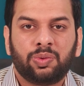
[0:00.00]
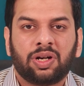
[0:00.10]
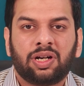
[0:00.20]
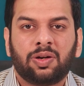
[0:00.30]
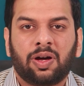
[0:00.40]
You
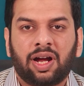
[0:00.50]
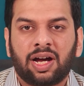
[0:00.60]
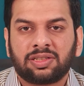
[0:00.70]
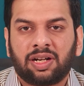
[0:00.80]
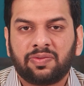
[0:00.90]
are not
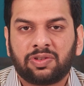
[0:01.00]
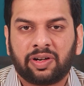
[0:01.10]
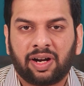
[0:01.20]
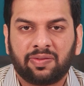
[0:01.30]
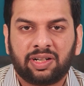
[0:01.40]
asking
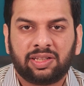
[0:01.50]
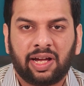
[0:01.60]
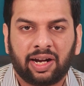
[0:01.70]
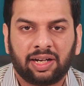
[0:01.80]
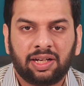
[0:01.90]
for a referral
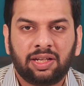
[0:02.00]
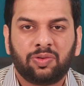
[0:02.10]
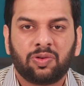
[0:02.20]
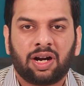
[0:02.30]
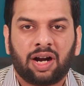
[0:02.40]
directly,
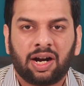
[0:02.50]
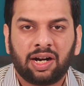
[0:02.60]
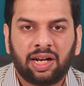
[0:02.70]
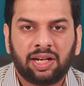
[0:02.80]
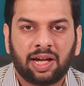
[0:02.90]
you are
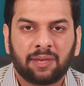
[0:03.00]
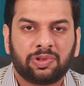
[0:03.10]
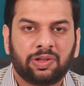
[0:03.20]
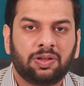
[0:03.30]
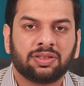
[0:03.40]
earning them
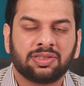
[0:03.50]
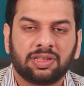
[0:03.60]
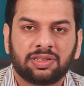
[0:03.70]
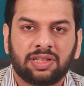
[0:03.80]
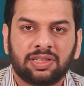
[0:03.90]
through
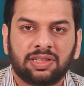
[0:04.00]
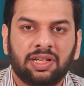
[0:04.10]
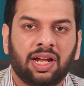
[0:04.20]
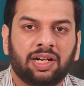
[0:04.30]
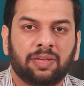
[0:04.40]
consistency and